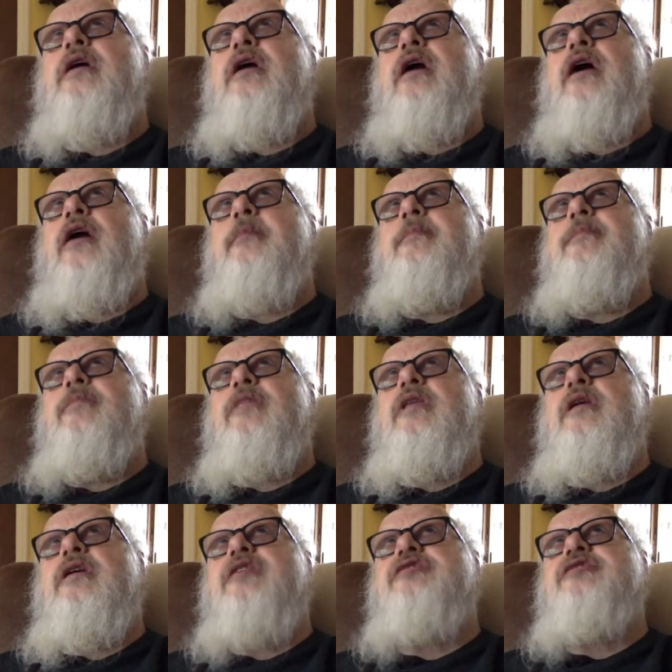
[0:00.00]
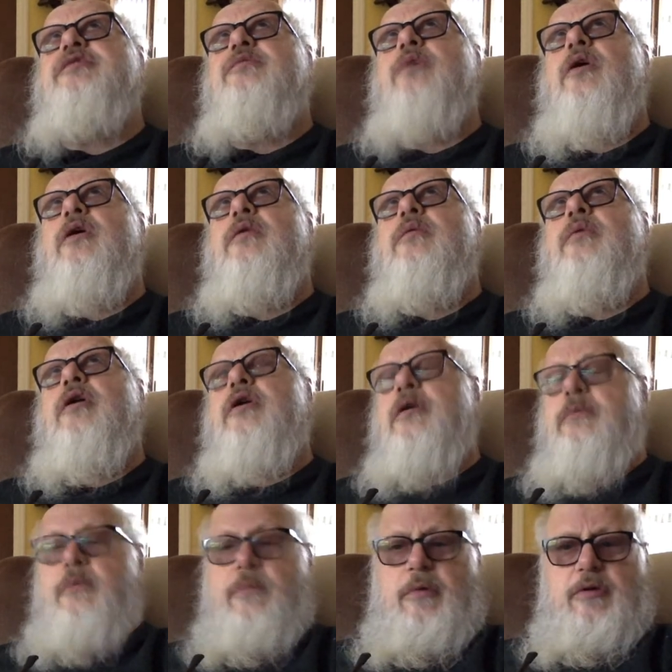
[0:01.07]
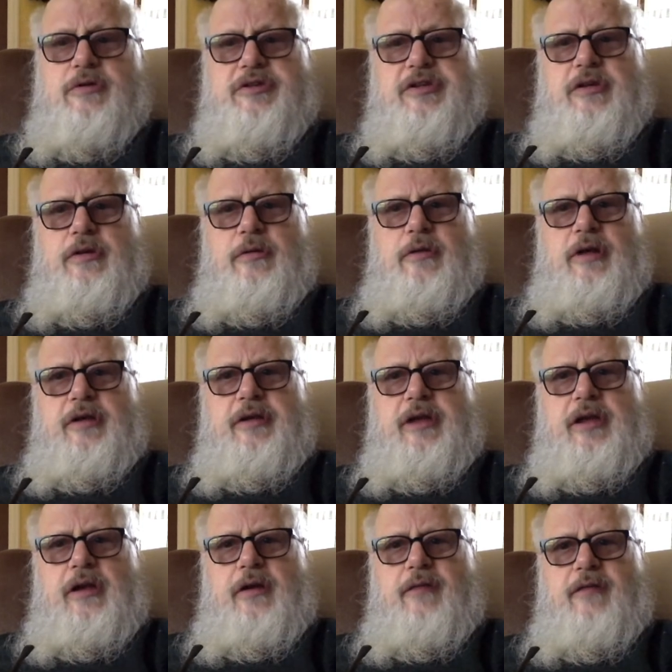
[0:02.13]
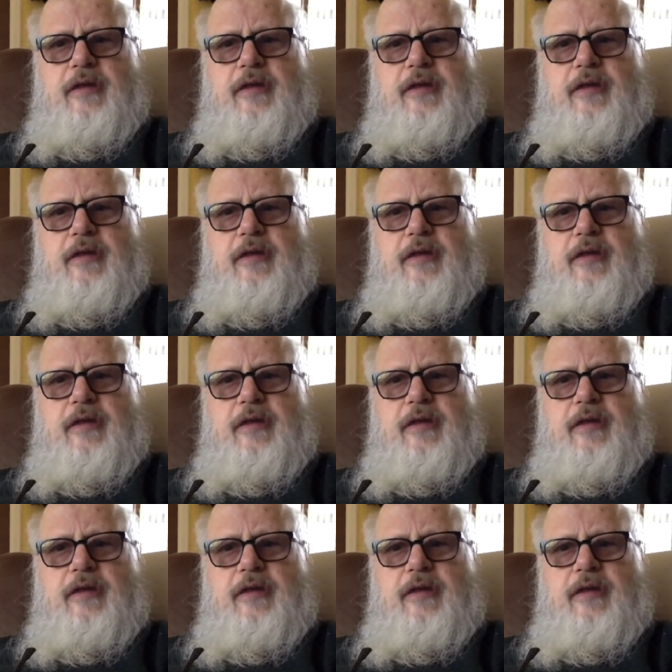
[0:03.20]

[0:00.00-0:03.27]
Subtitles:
What's the whole idea of